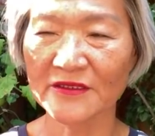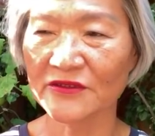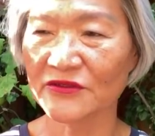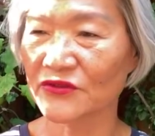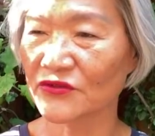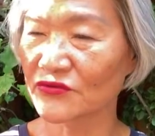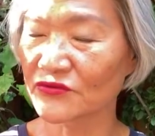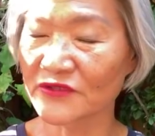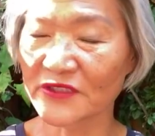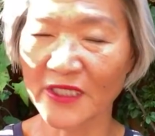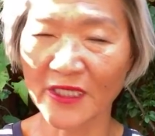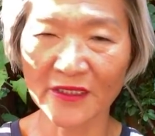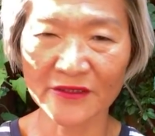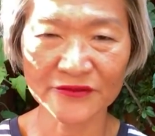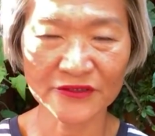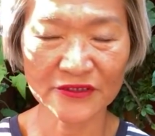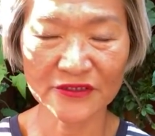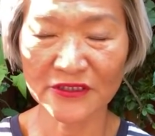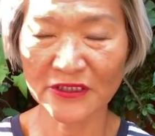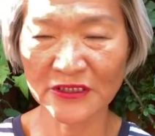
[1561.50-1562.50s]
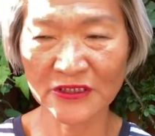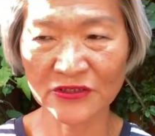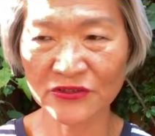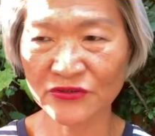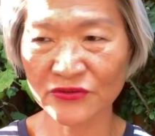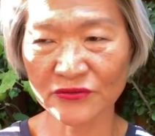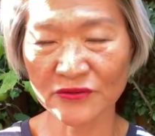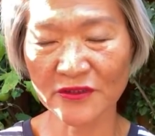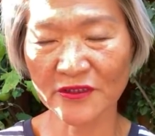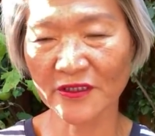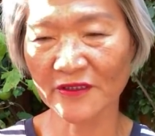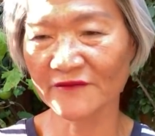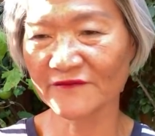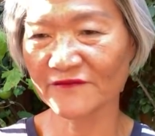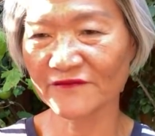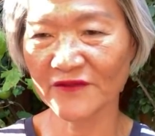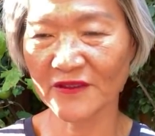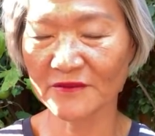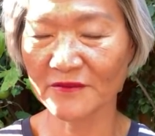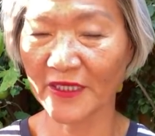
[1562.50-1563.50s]
Do not need to learn
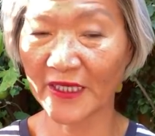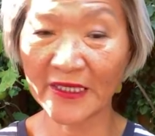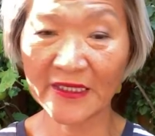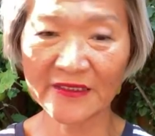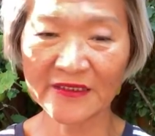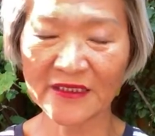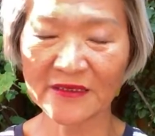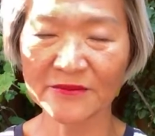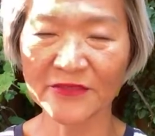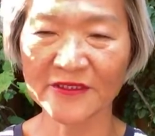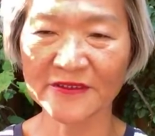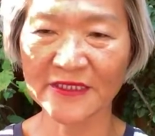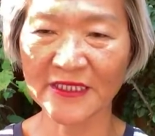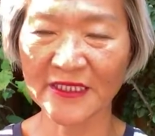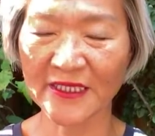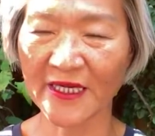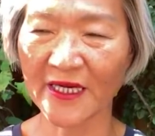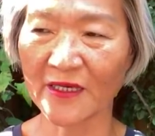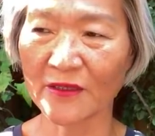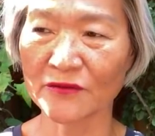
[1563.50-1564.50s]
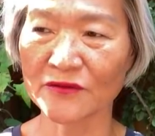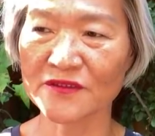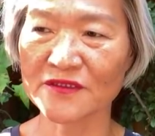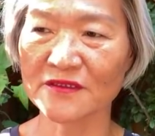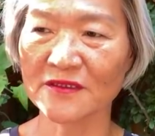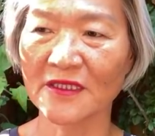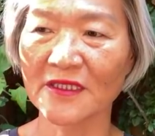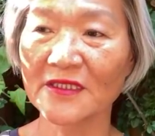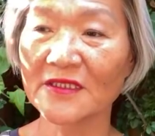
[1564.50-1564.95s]
from anybody else.